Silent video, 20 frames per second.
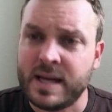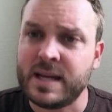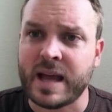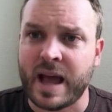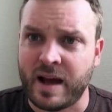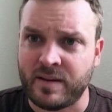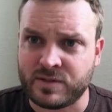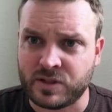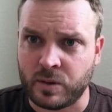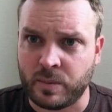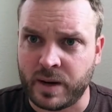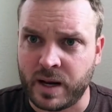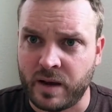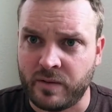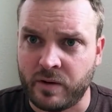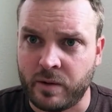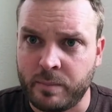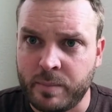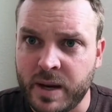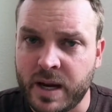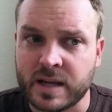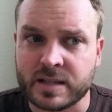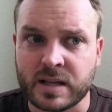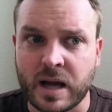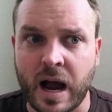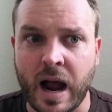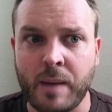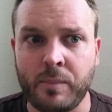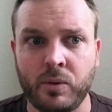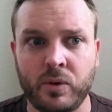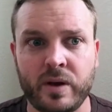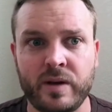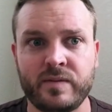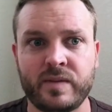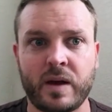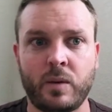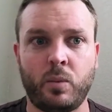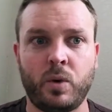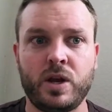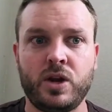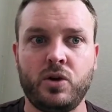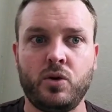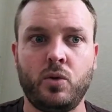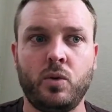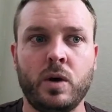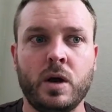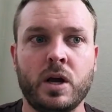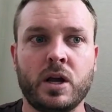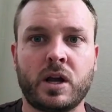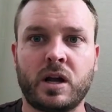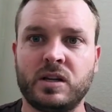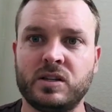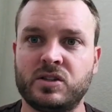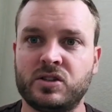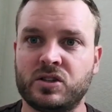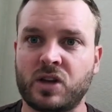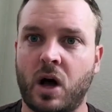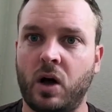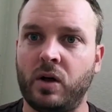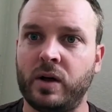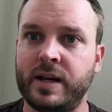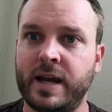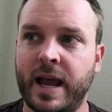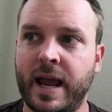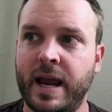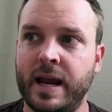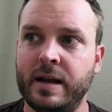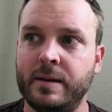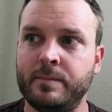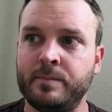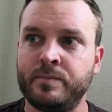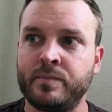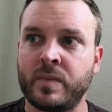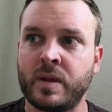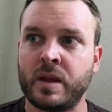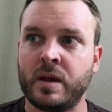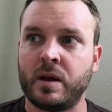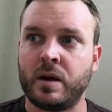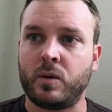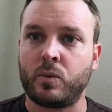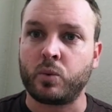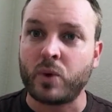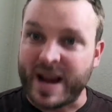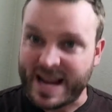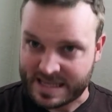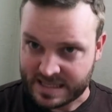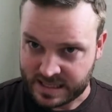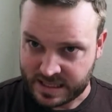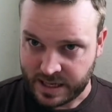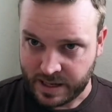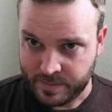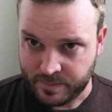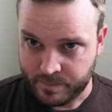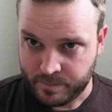to have so many of them, because I believe that when you consolidate risk,